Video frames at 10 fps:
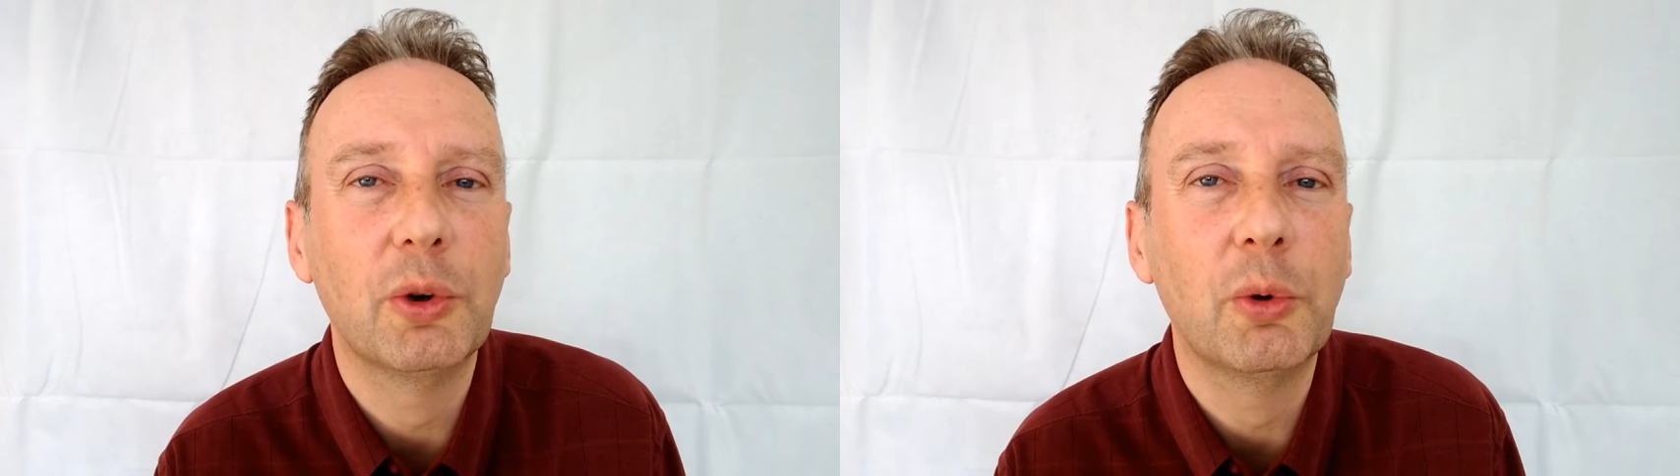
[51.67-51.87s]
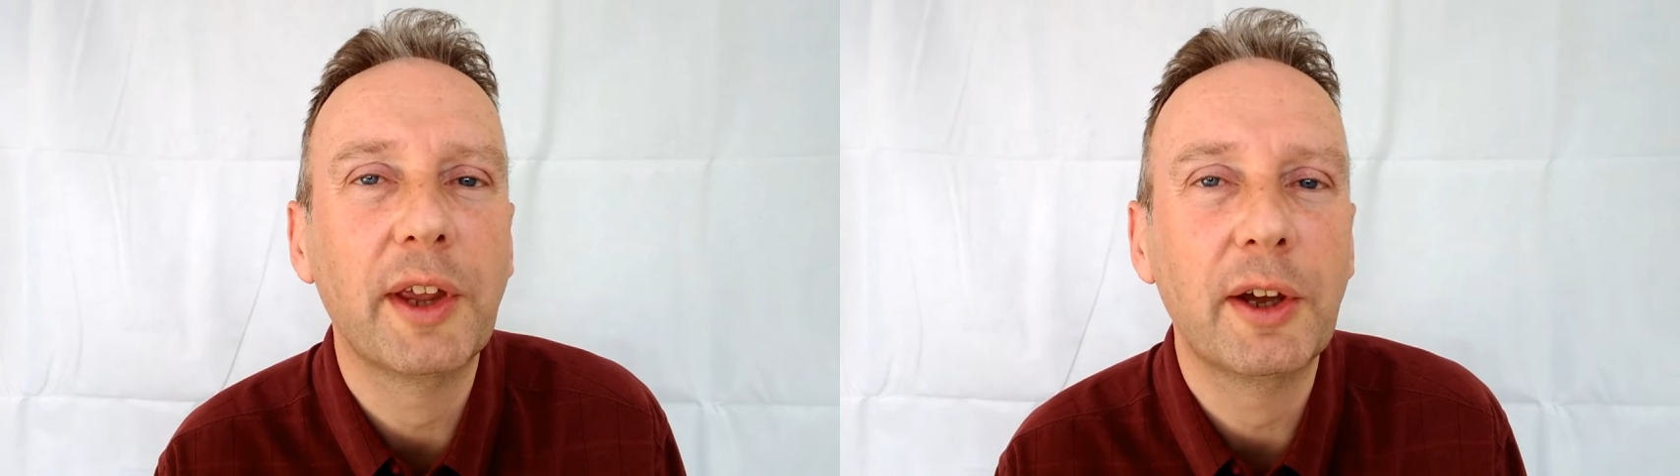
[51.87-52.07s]

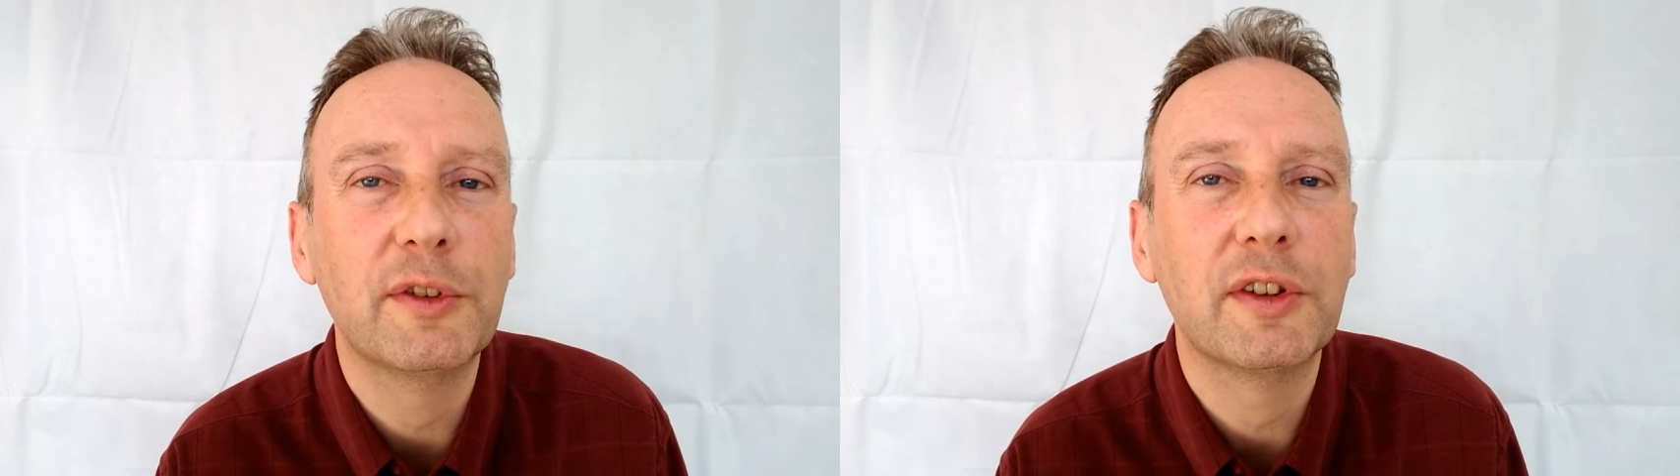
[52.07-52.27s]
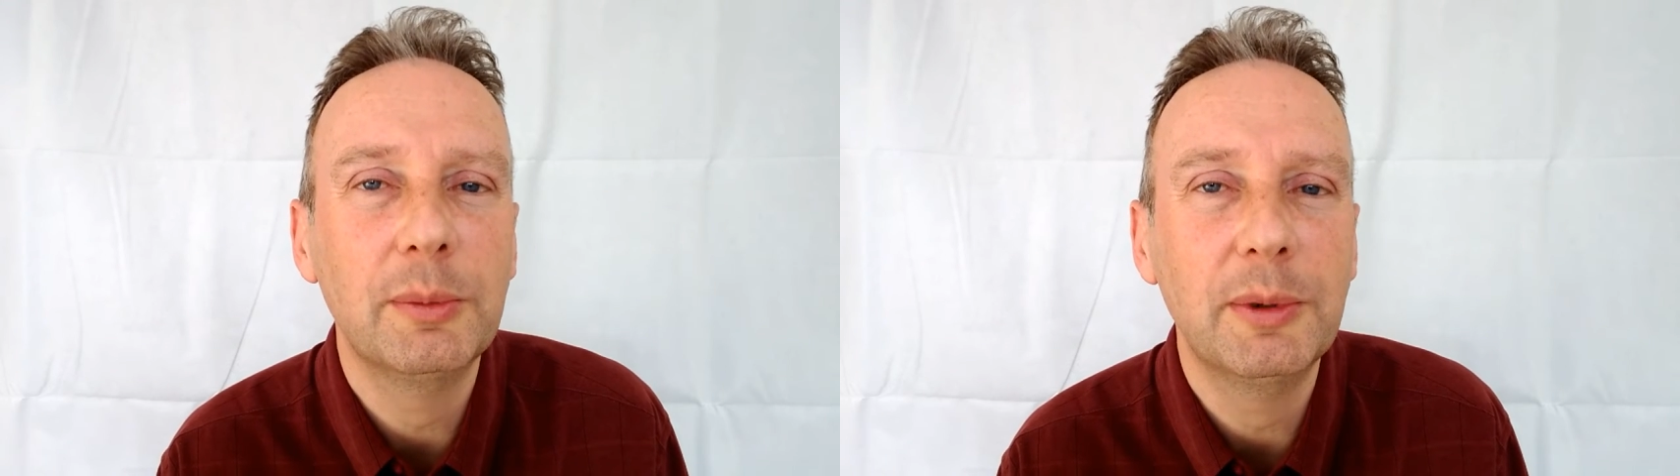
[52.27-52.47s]
all
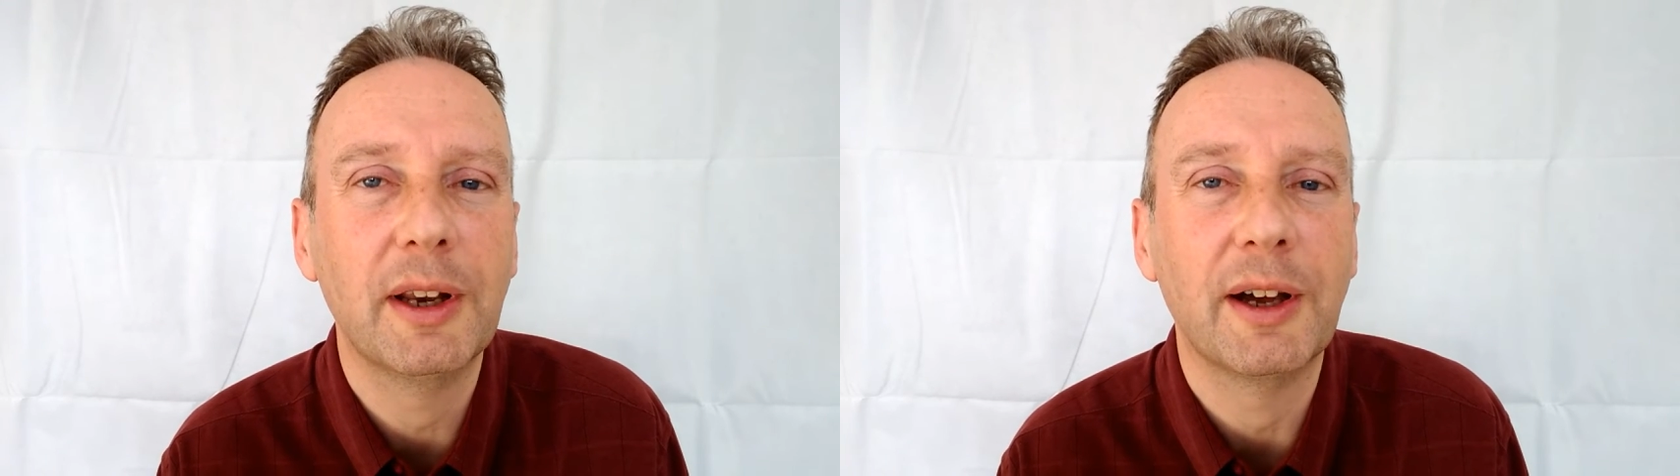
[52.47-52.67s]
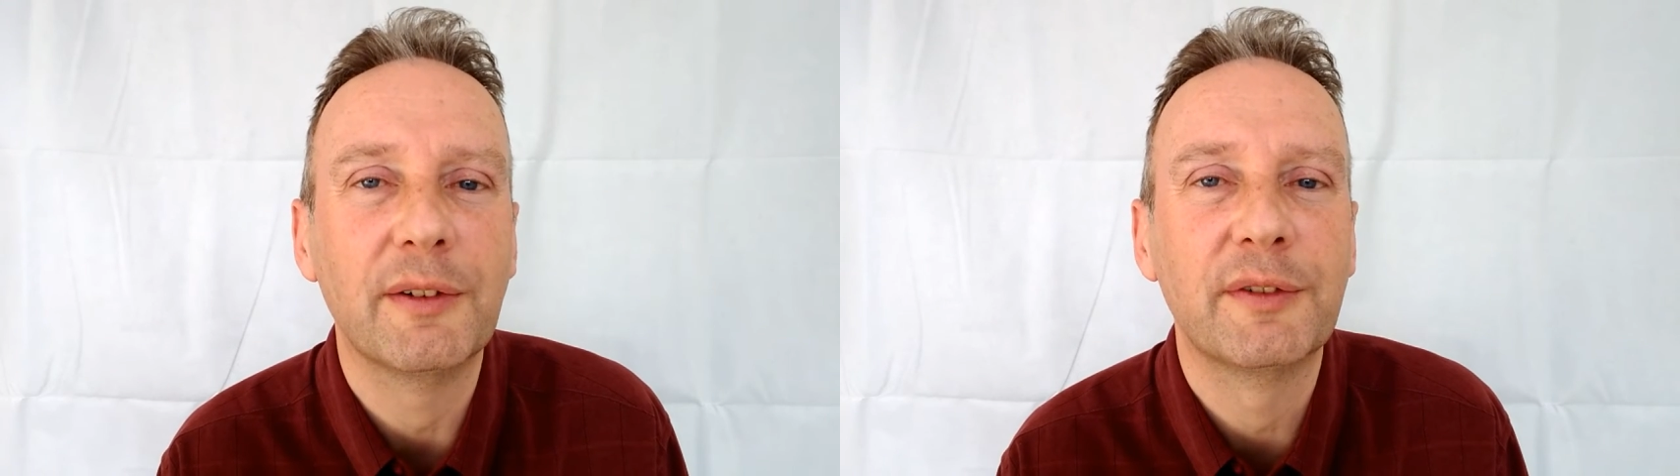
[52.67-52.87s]
those whom you
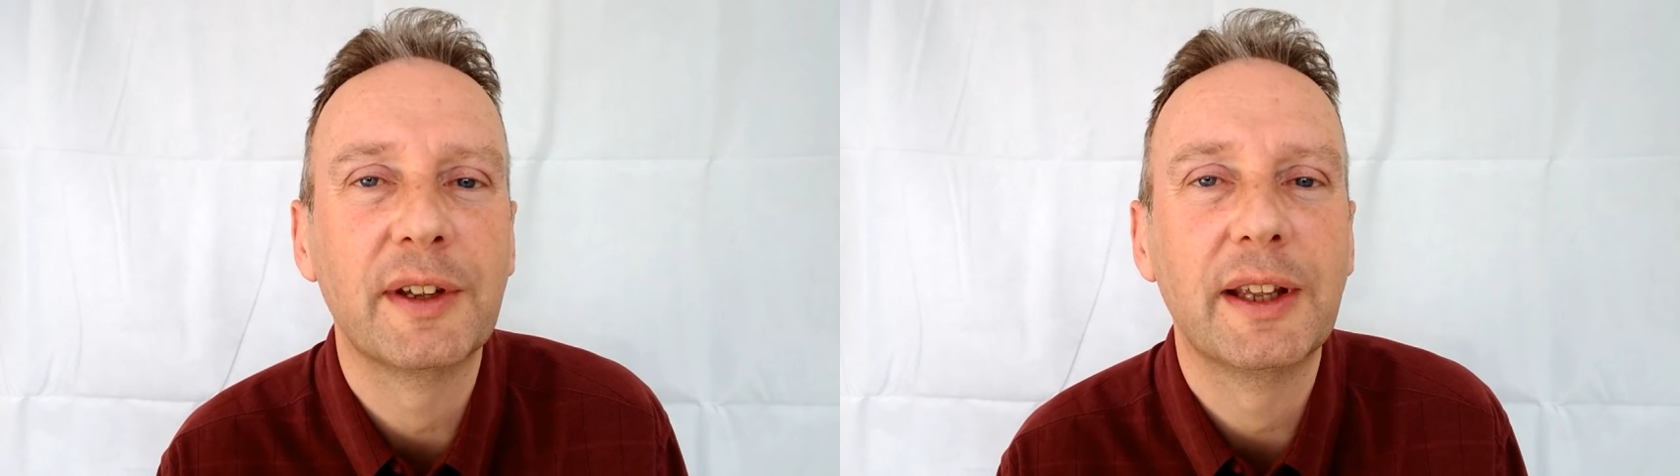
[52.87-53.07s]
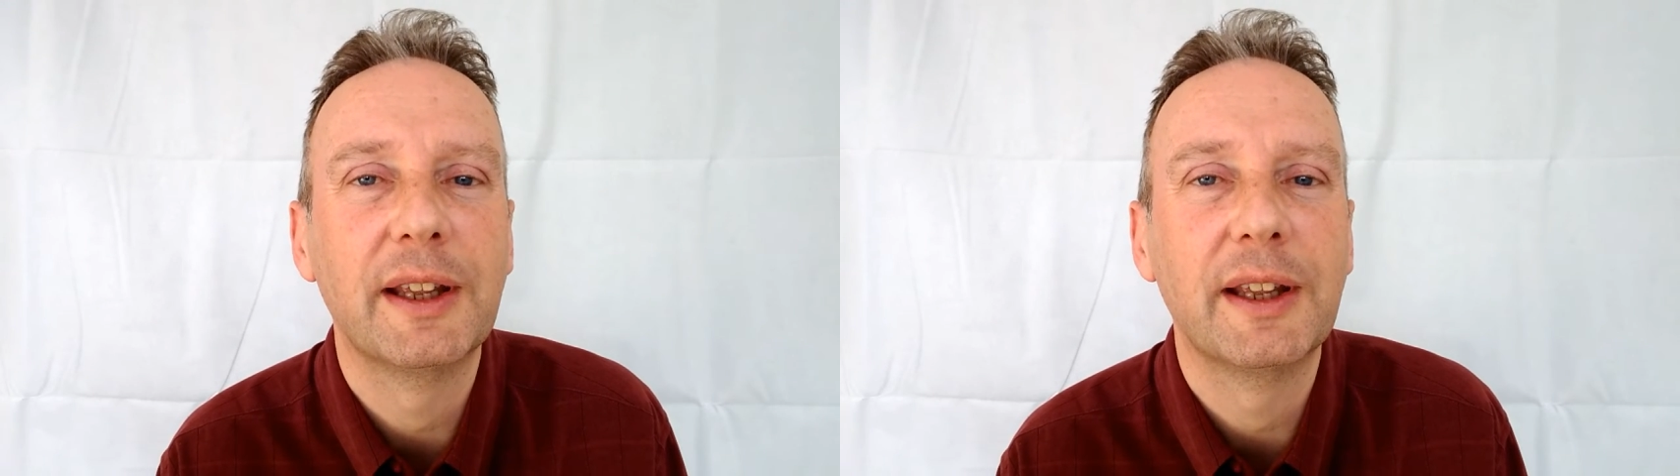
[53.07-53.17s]
love